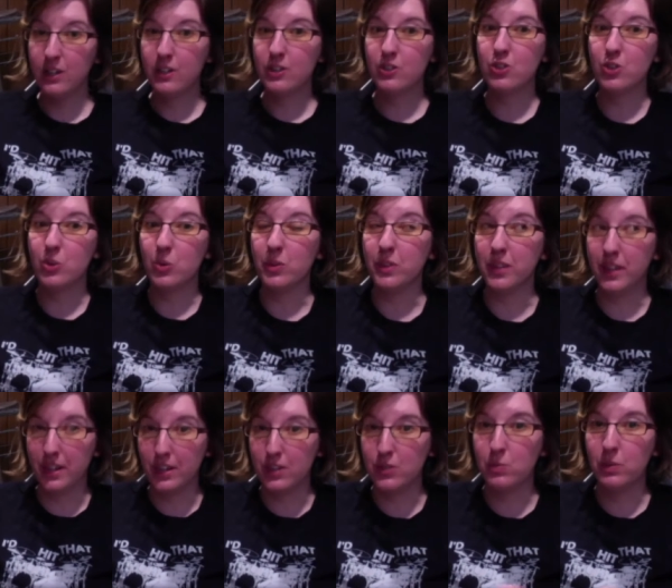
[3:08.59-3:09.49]
So
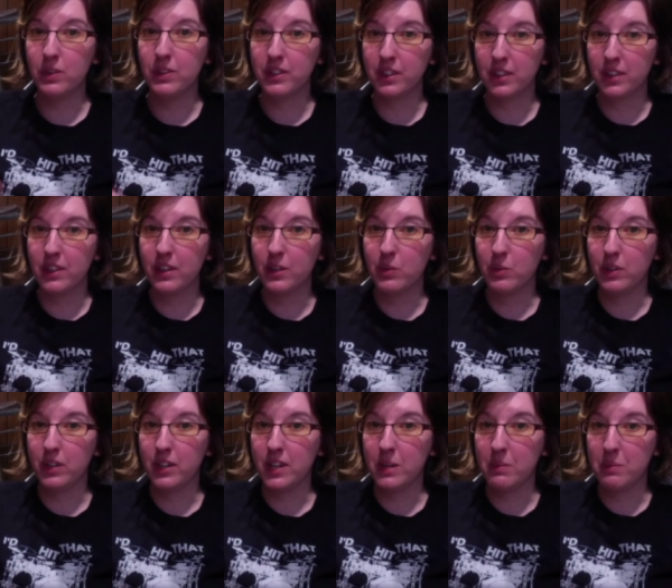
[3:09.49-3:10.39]
that is one thing that you
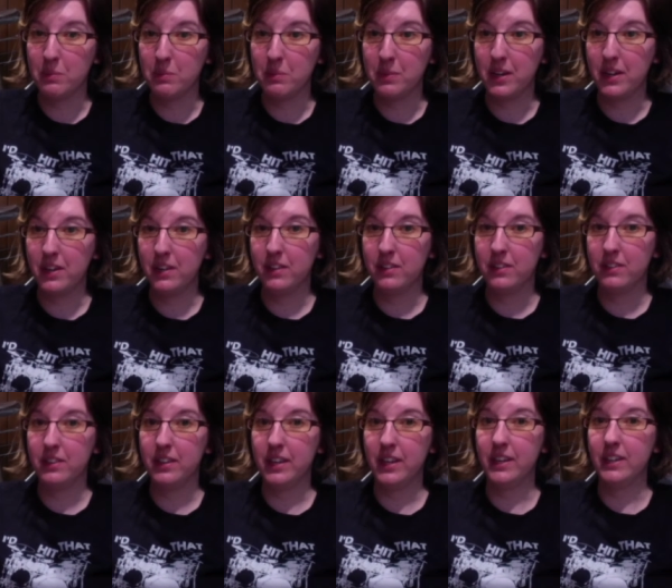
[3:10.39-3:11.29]
want to keep in mind,
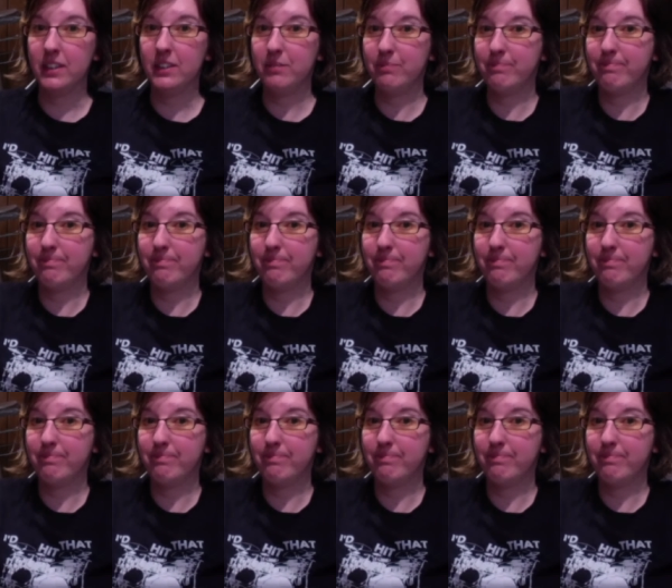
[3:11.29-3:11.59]
that